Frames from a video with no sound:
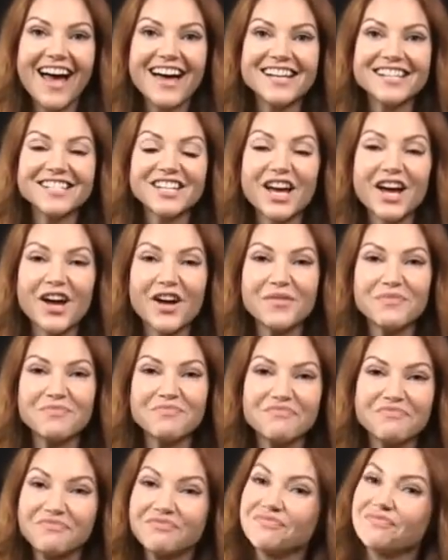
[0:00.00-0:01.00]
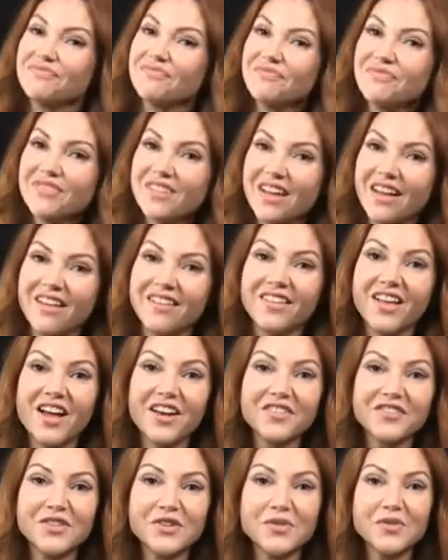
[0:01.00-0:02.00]
And a
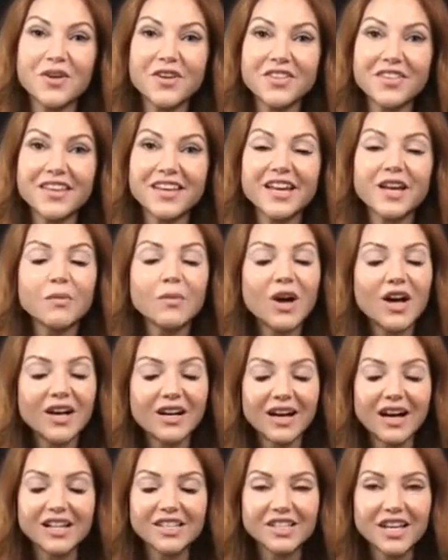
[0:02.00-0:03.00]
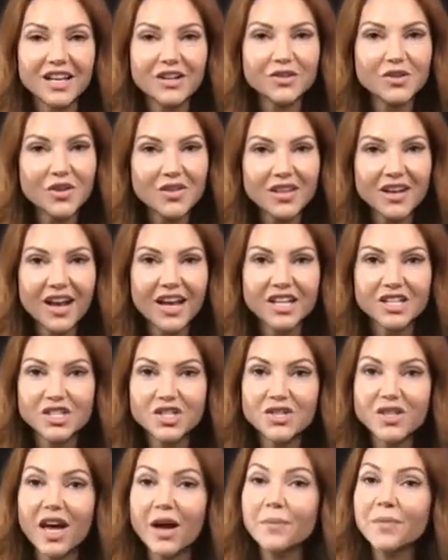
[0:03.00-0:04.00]
lot of you are thinking, well, gosh, I don't know that I
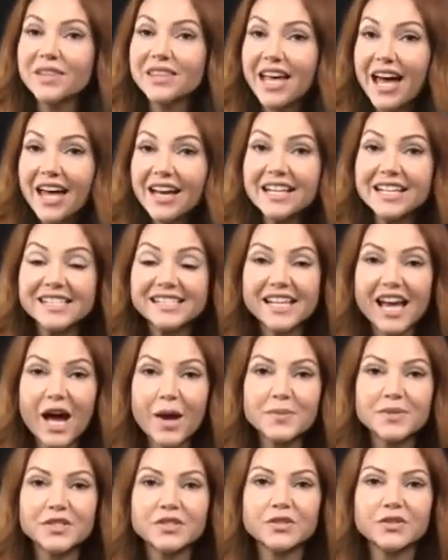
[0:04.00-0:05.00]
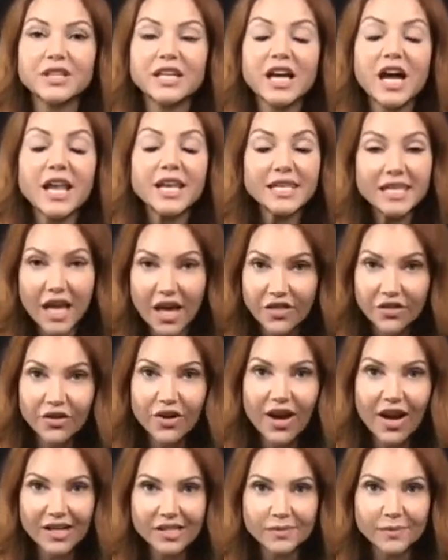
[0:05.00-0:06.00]
could do that. But that is absolutely
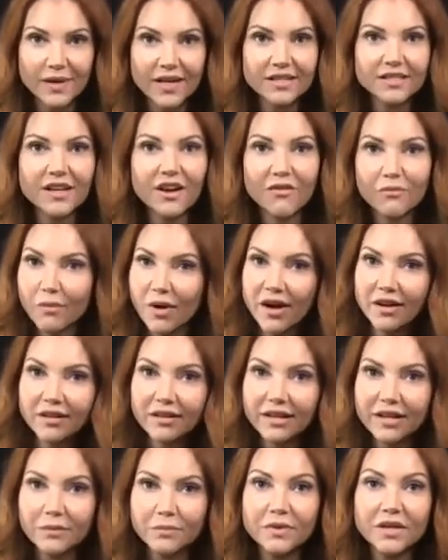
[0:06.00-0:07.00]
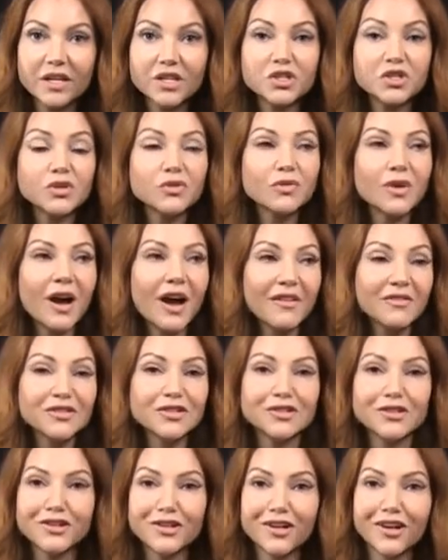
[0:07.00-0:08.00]
another aspect of modeling, because you
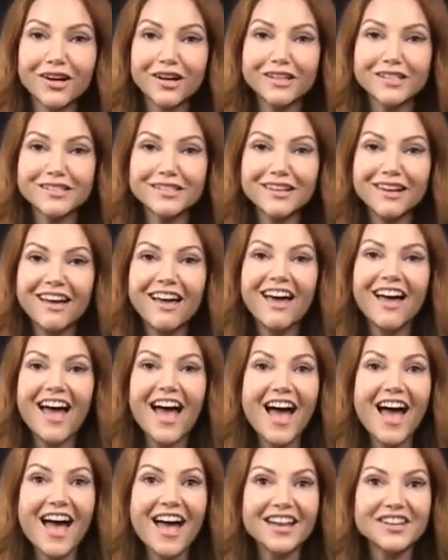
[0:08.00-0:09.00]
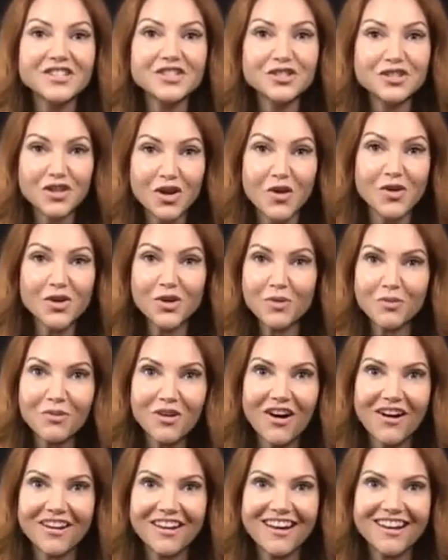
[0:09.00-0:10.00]
have to look good and know your
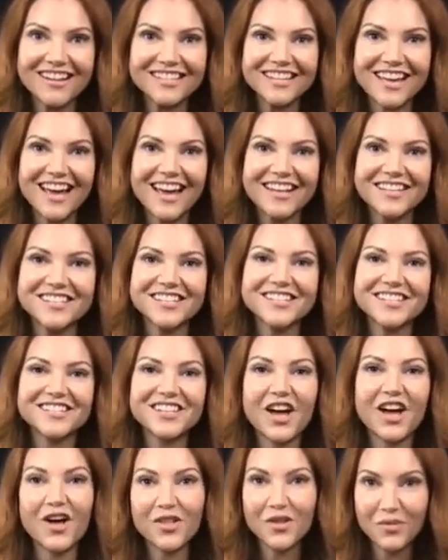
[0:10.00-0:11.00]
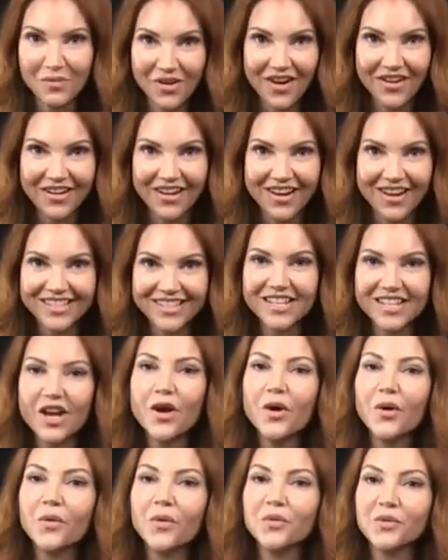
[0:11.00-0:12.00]
product and sell a product
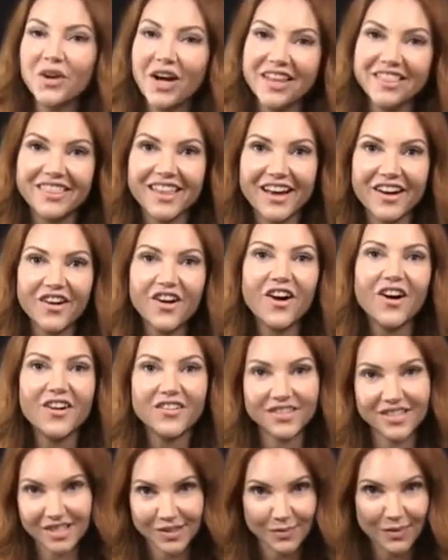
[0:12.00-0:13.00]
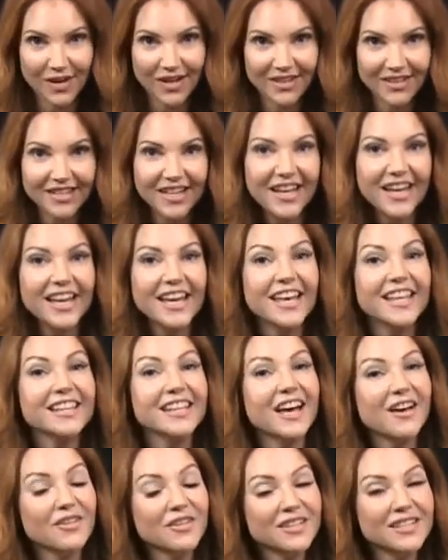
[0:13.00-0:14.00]
right there on the spot.
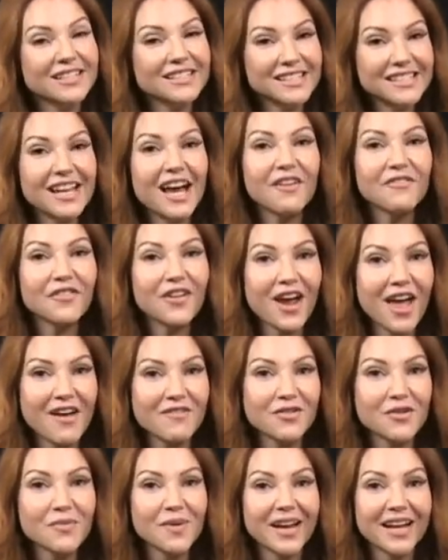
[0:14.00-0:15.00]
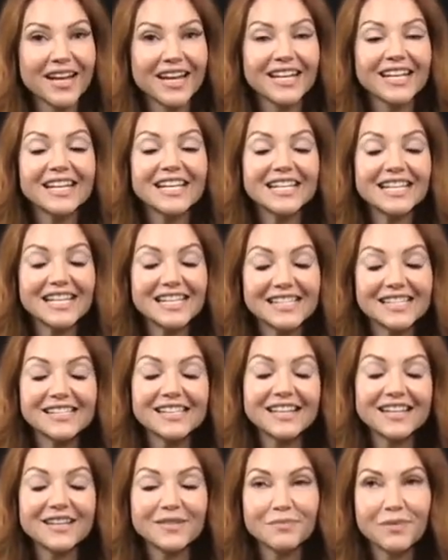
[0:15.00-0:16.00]
And now, it's not for everybody. It
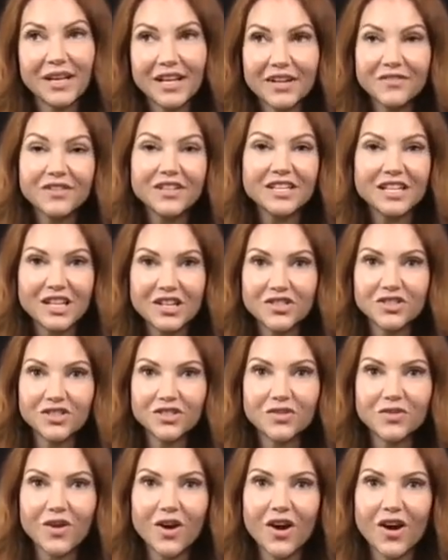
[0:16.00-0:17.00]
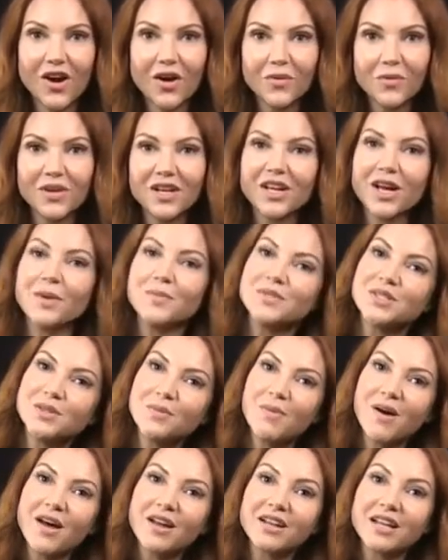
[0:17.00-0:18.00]
is a bit of a niche when it comes
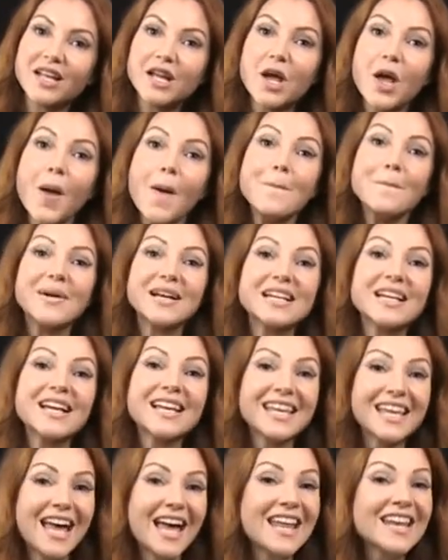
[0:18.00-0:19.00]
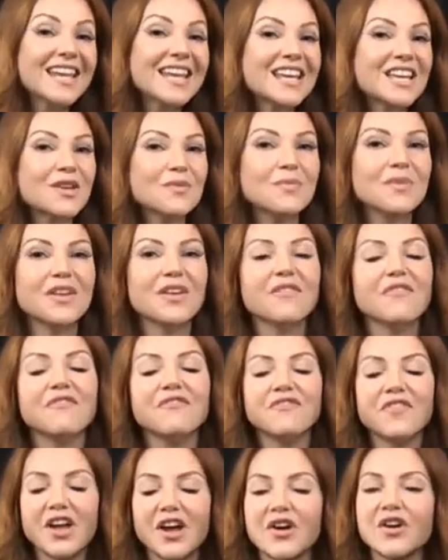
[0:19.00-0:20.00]
to modeling, but again, it can be
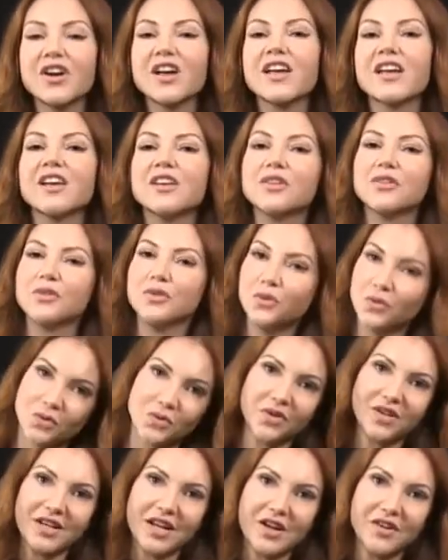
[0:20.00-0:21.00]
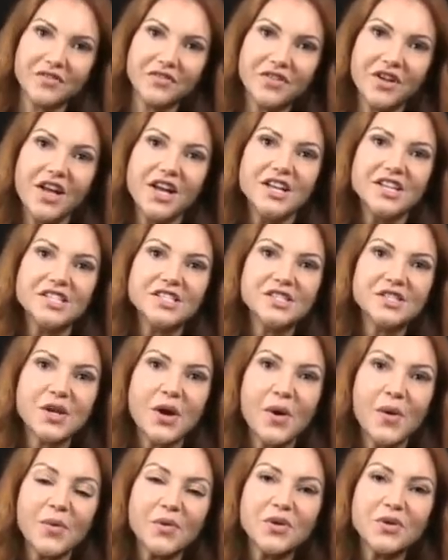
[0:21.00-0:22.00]
very lucrative.
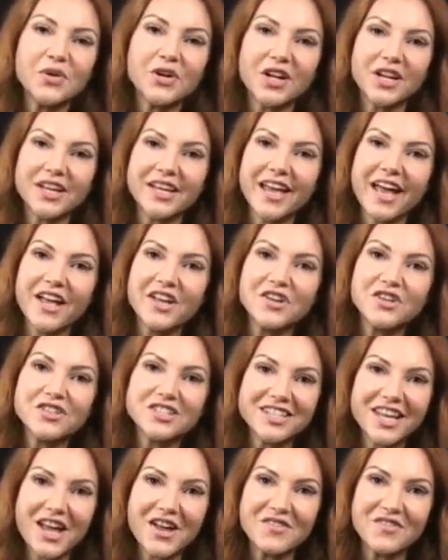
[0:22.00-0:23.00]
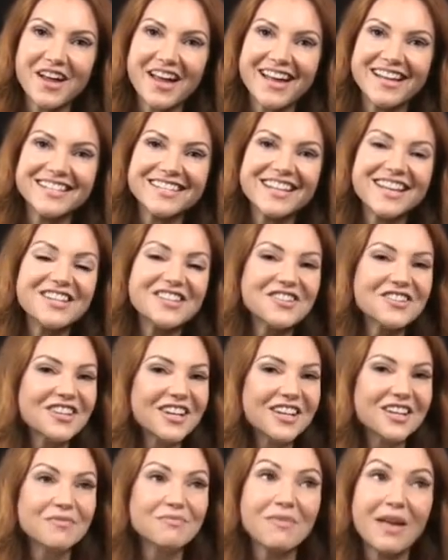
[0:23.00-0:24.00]
So you're going to get your day rate, and
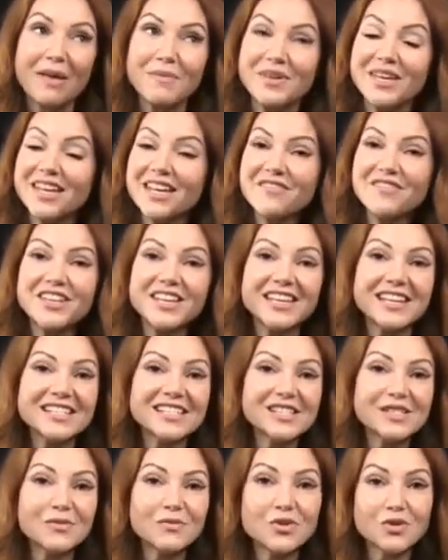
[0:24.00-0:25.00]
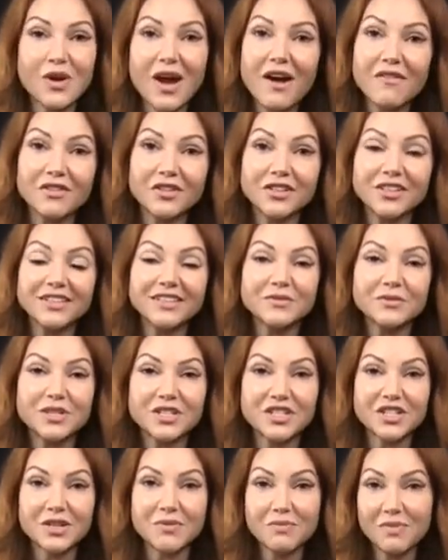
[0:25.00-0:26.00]
you're going to maybe even get some travel,
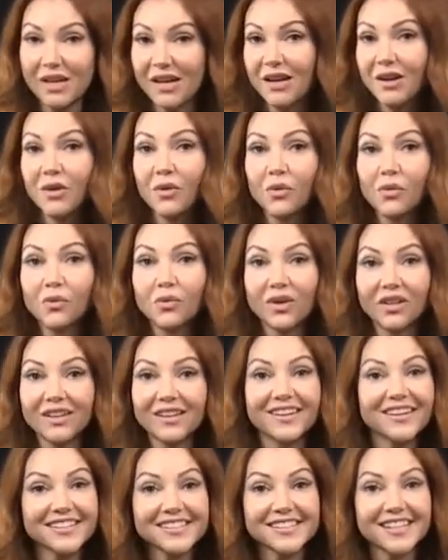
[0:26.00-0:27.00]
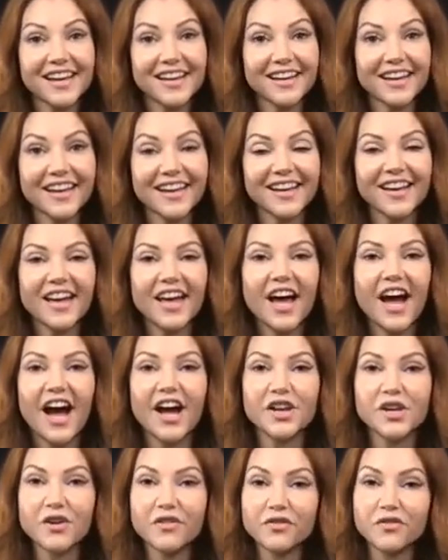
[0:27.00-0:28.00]
which can be really exciting.
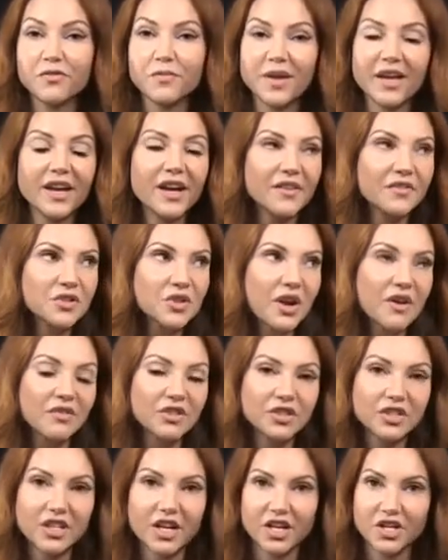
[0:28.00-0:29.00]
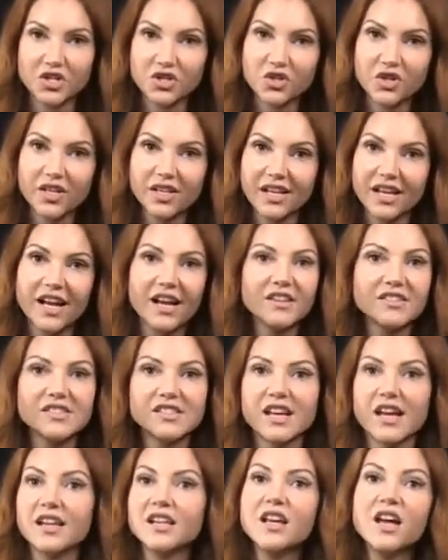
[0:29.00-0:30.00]
I know for me, I've traveled the country. Like I
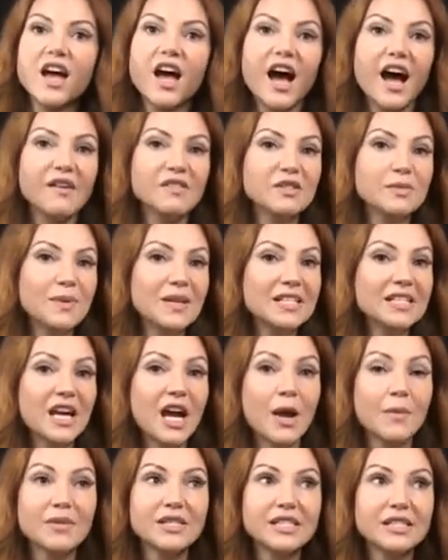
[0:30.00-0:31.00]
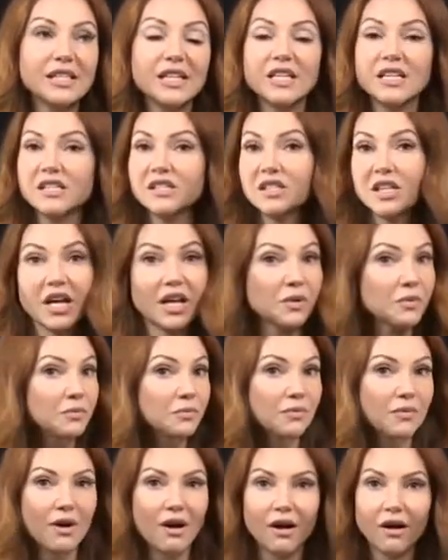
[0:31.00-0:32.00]
said, I've spent time in cities
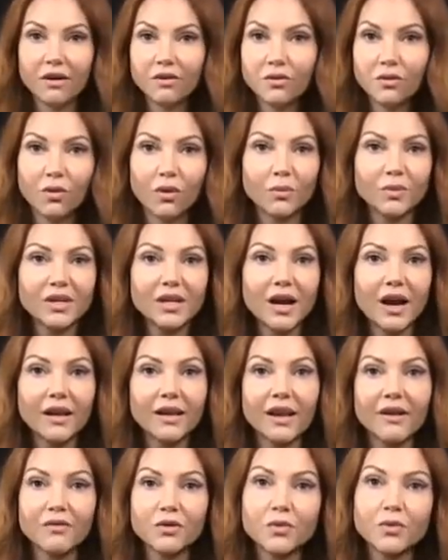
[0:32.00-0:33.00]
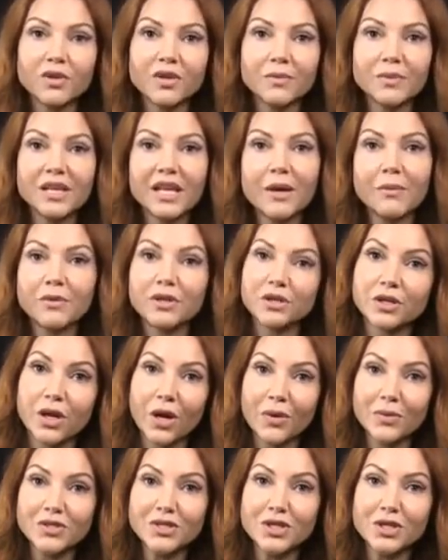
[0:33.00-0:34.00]
that normally I never would have been able to
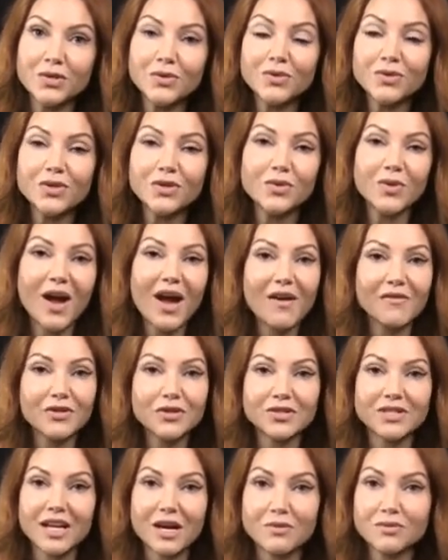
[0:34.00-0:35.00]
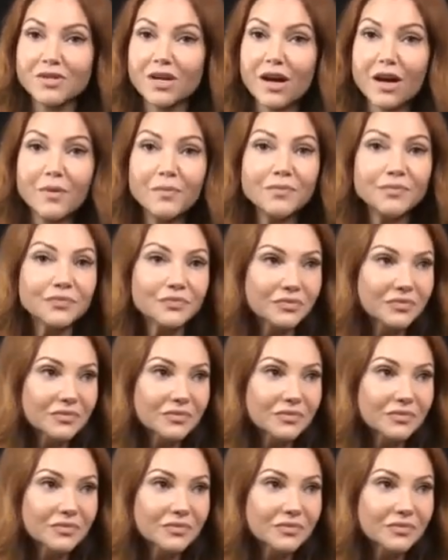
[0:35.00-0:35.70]
go to. You have your downtime.